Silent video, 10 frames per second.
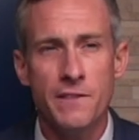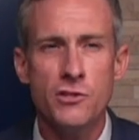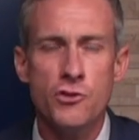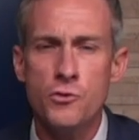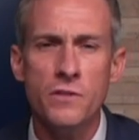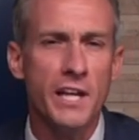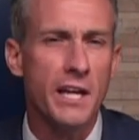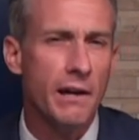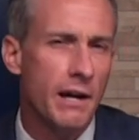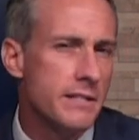And these are sort of
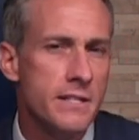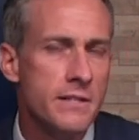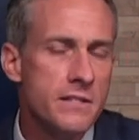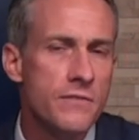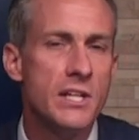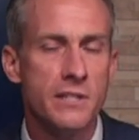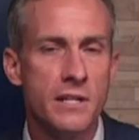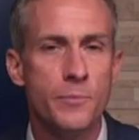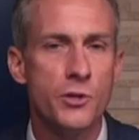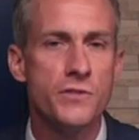like cousins of
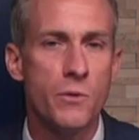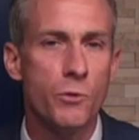ACE inhibitors.